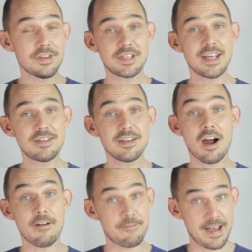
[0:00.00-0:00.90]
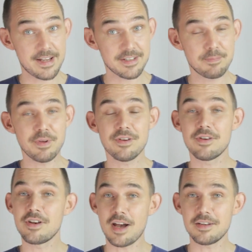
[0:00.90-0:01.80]
on the Teensy are fast, but they're
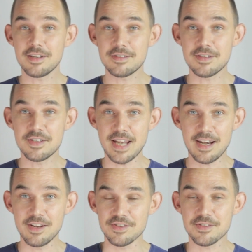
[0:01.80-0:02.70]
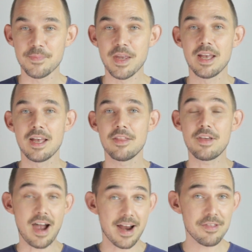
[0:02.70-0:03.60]
not instantaneous.
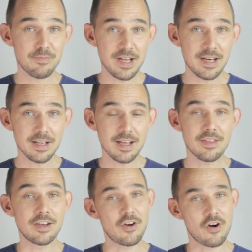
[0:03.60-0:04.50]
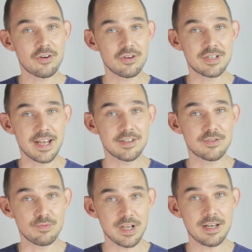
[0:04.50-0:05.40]
The higher the reading, the longer it takes
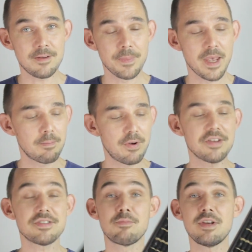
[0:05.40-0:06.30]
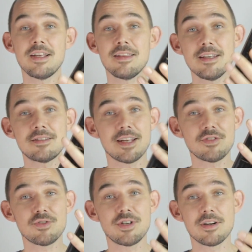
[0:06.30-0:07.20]
to read. Plus, I'm reading these
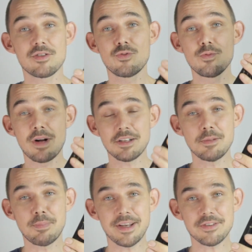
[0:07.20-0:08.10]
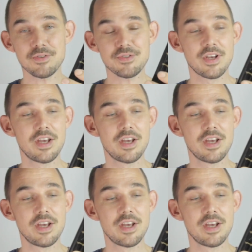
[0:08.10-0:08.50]
sensors here through multiplexers,